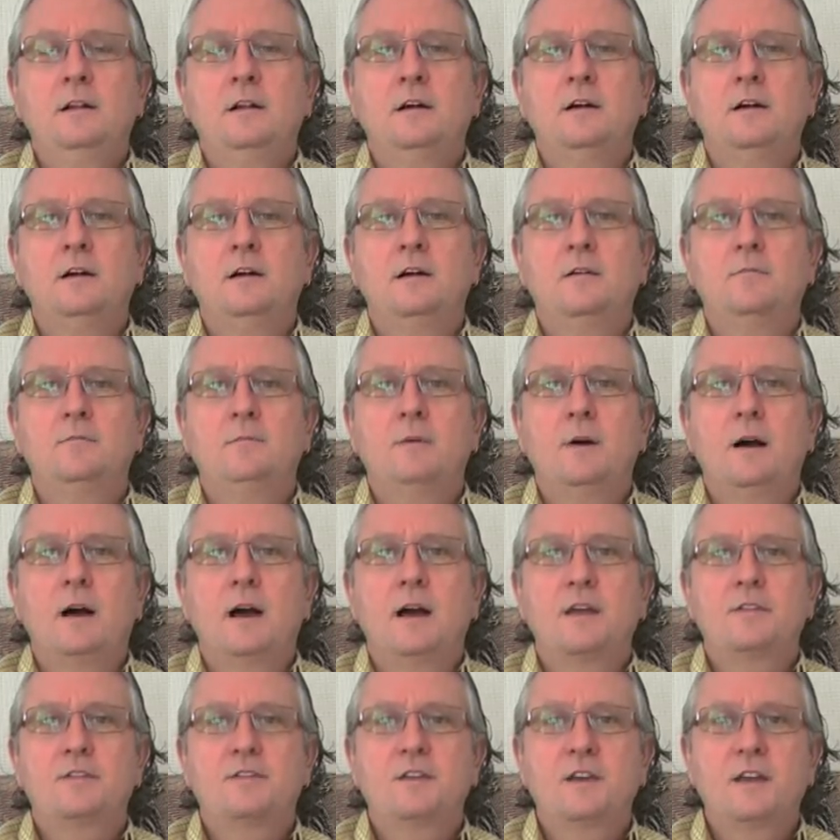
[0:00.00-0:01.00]
um,
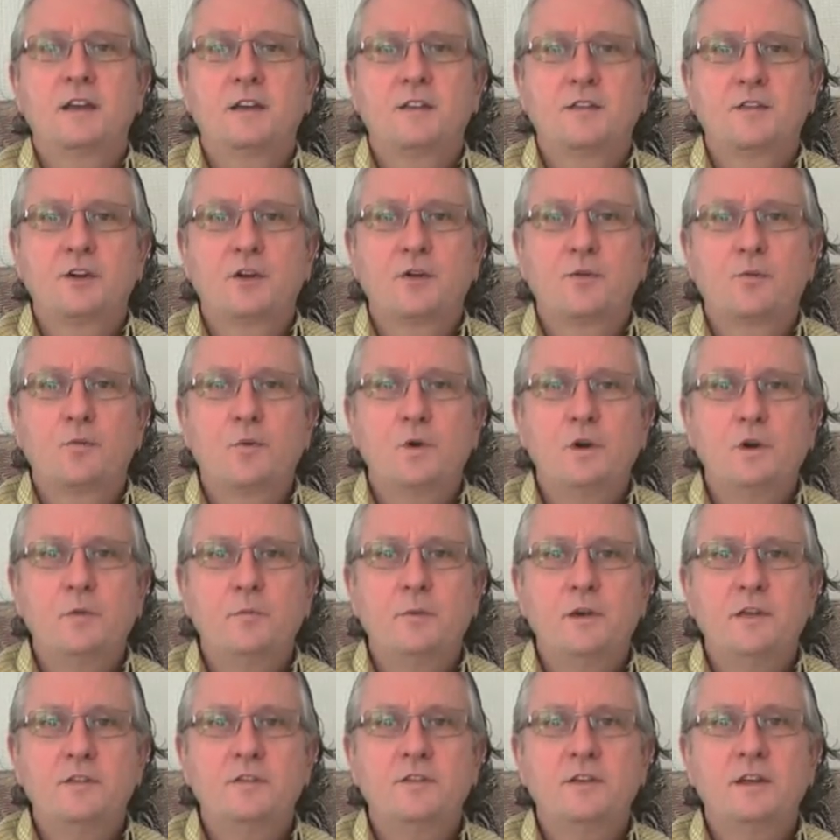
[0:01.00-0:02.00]
I think there will
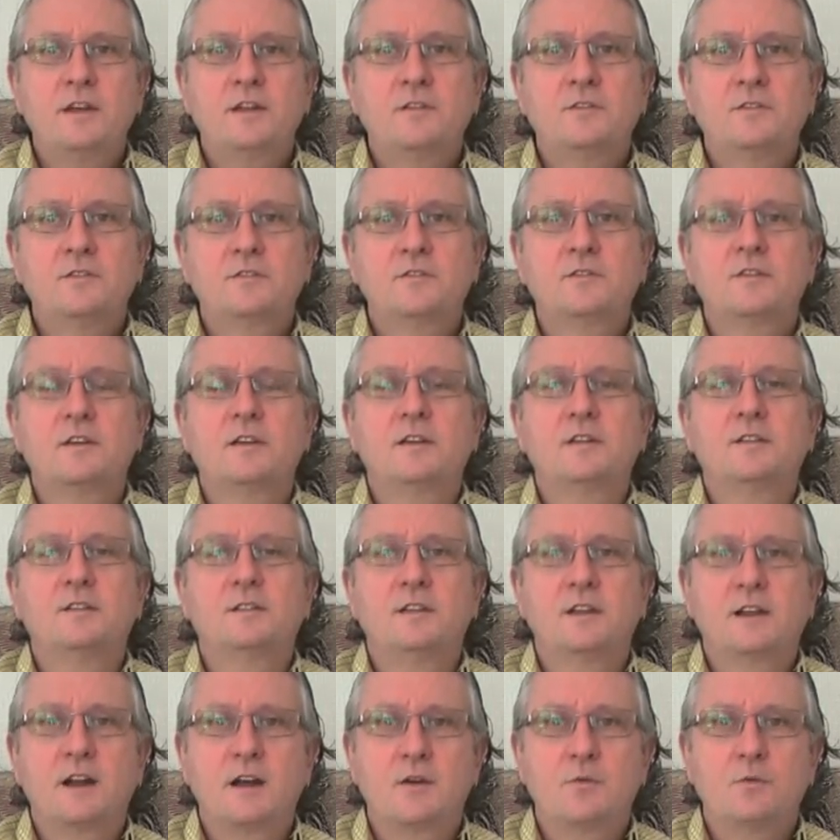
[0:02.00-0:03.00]
be things
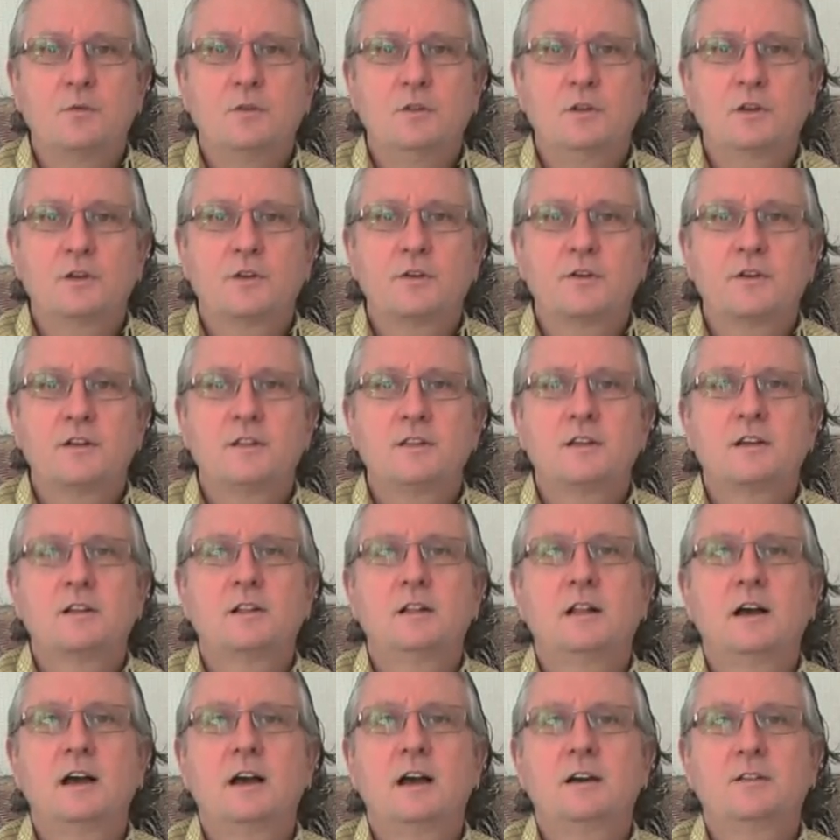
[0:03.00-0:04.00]
that I will learn in the
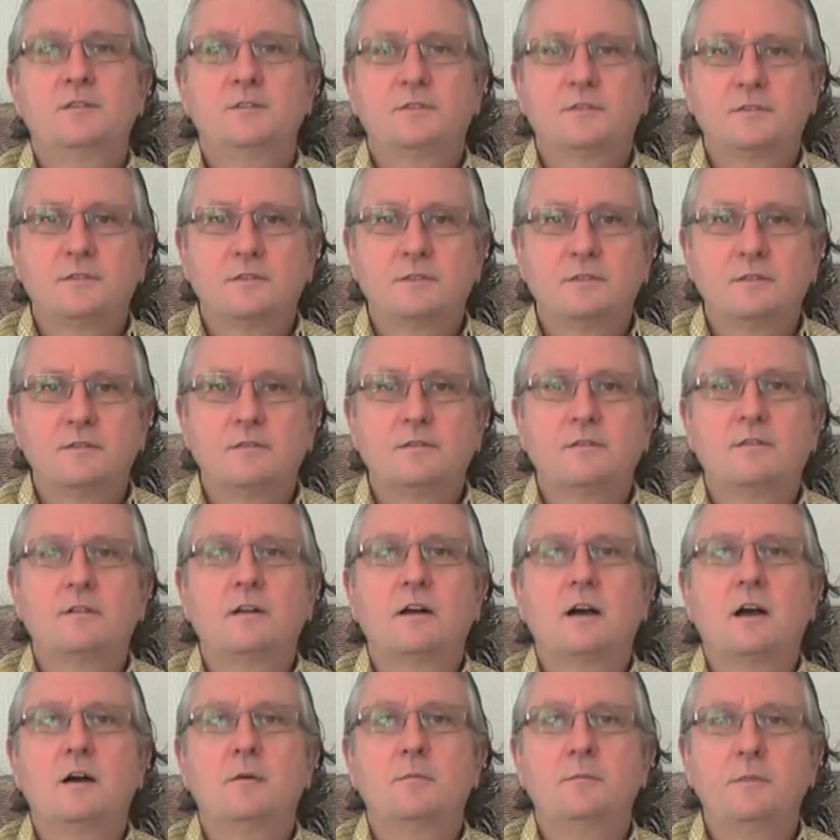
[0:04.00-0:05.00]
class.
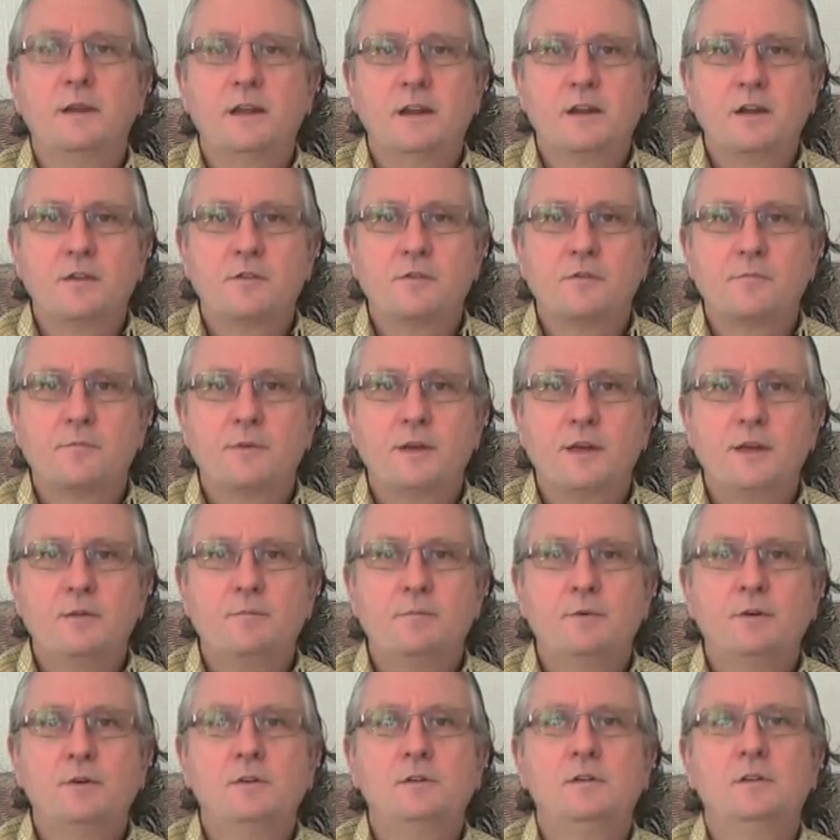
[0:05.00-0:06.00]
I'll meet other
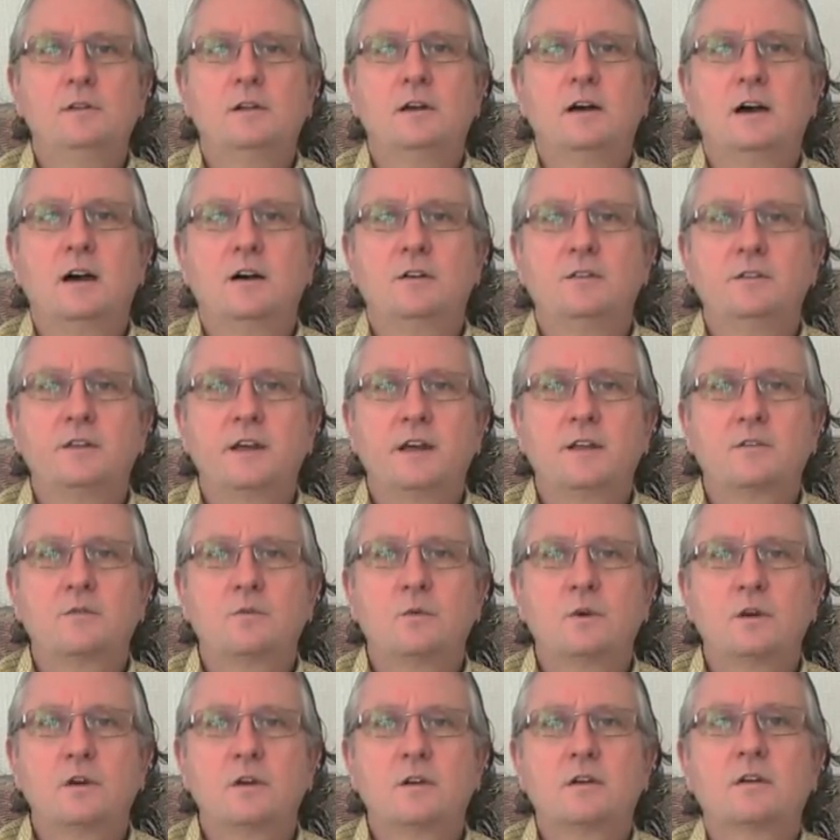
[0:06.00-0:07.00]
people. I'll
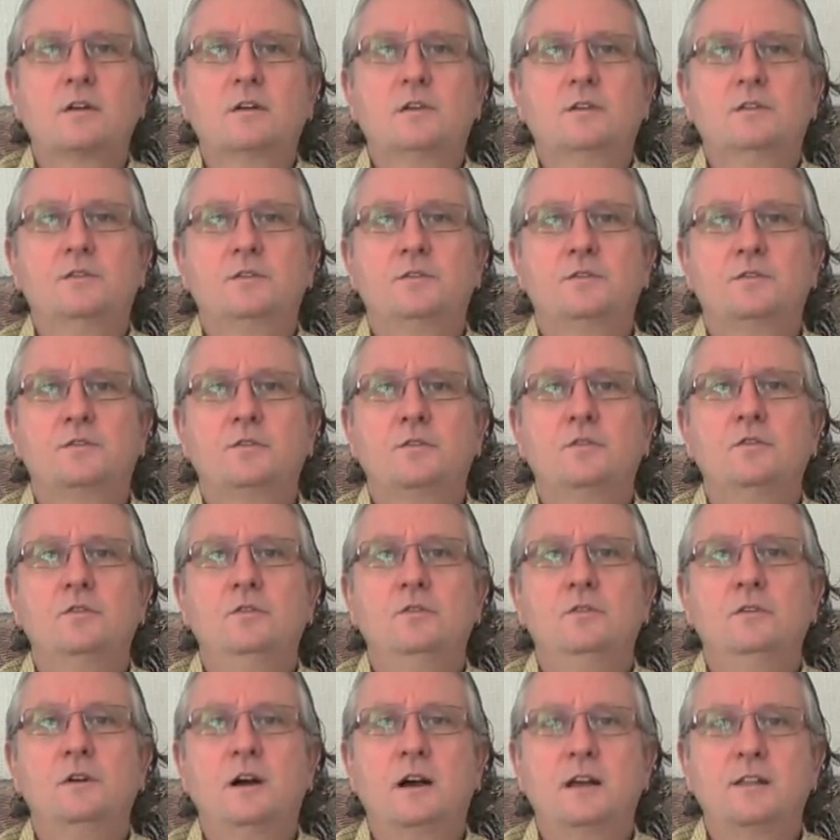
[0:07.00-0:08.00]
network.
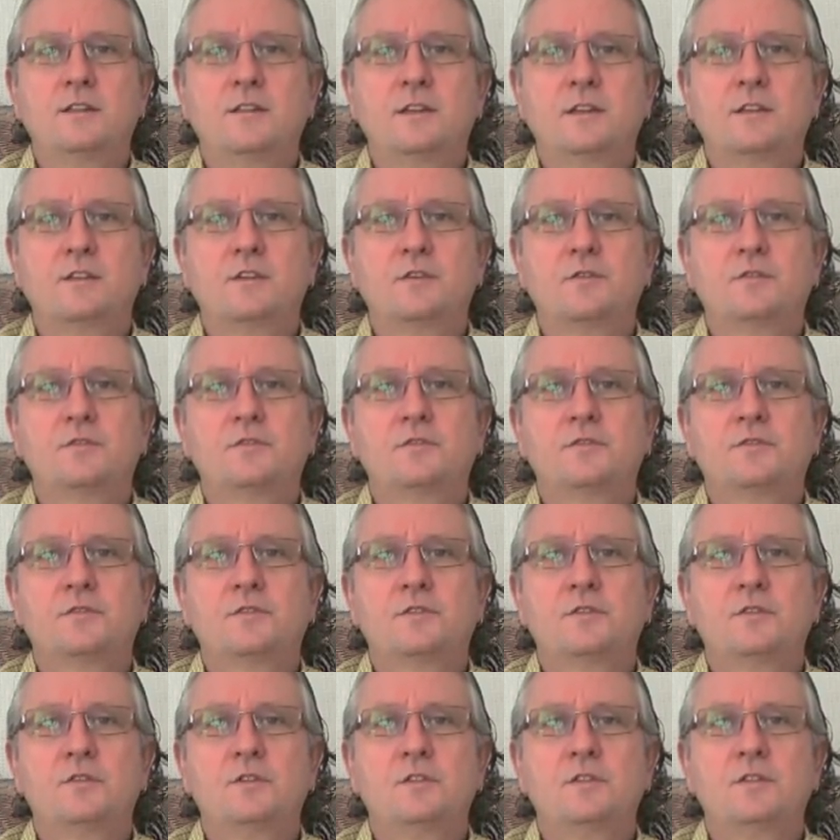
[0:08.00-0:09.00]
So I think
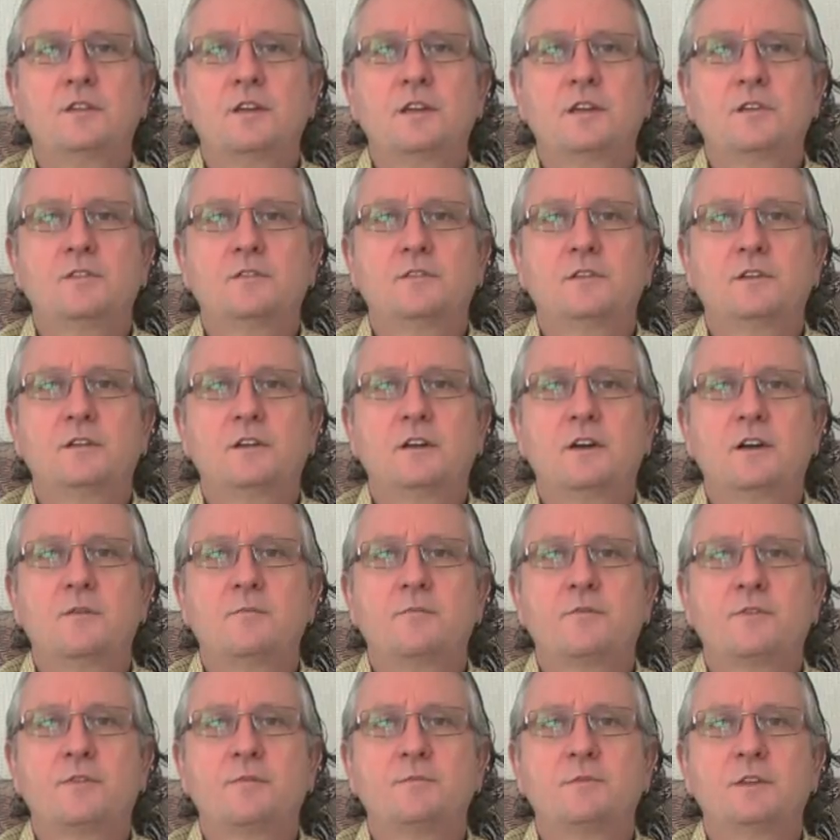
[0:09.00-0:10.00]
there's good things that come
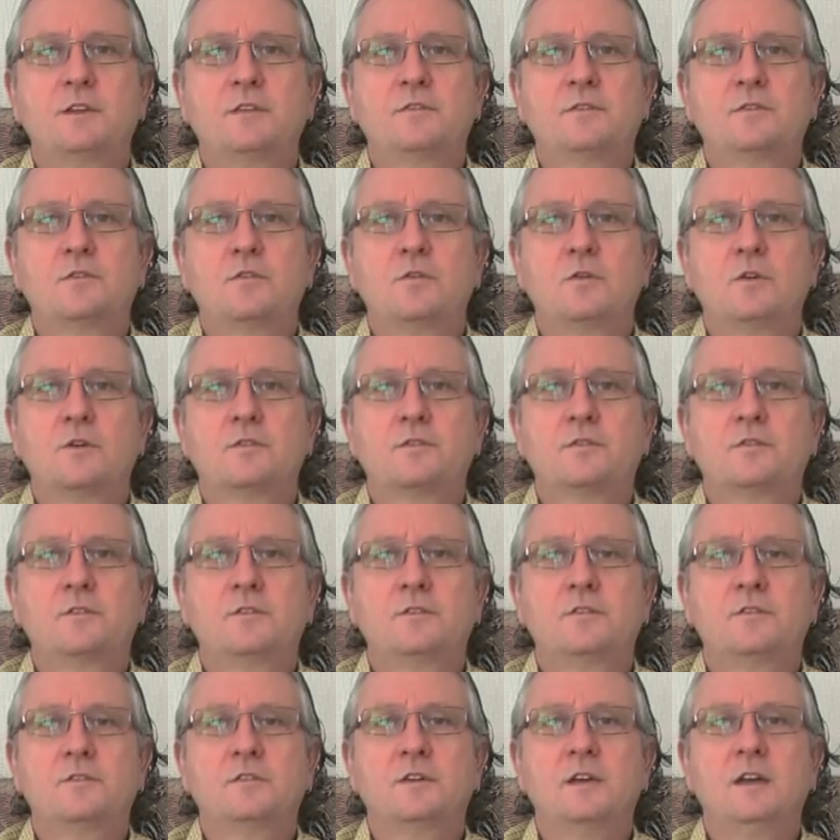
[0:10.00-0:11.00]
from these
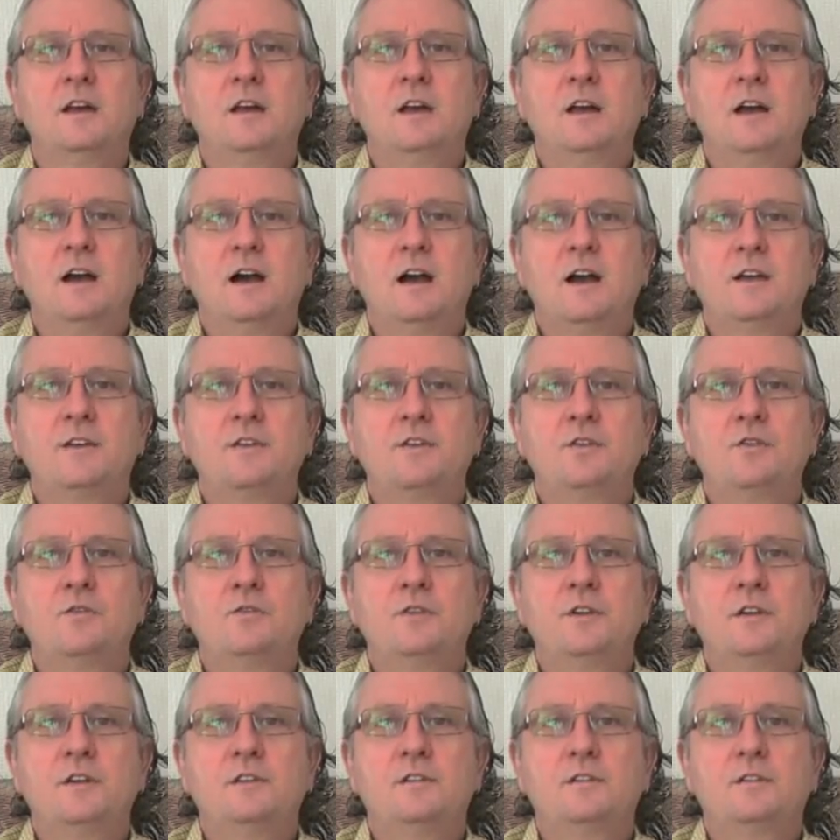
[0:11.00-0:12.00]
courses. I know
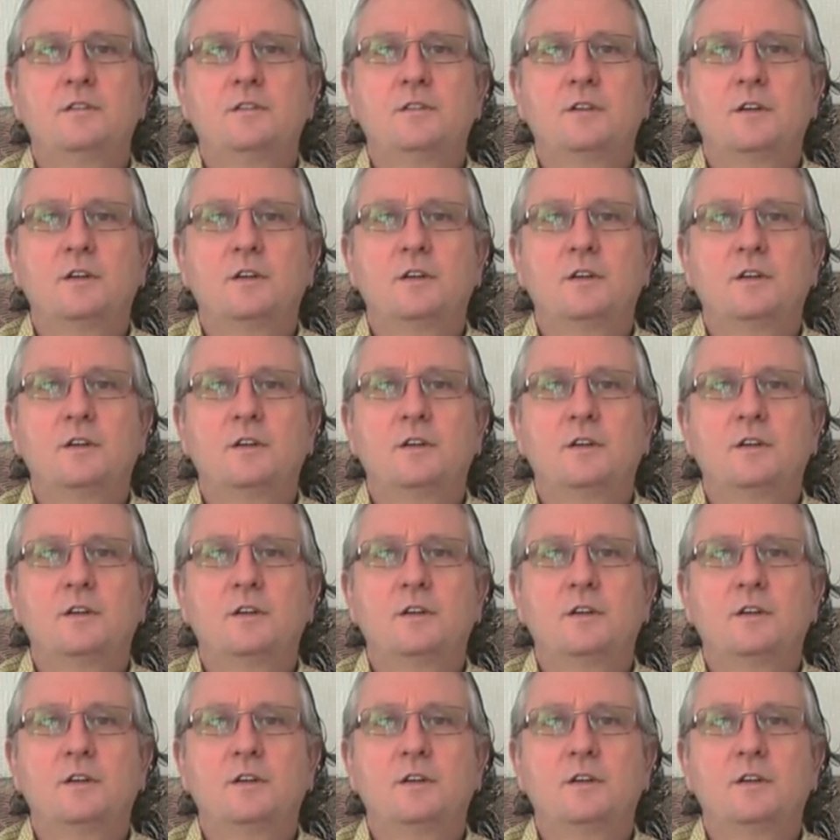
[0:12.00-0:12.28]
that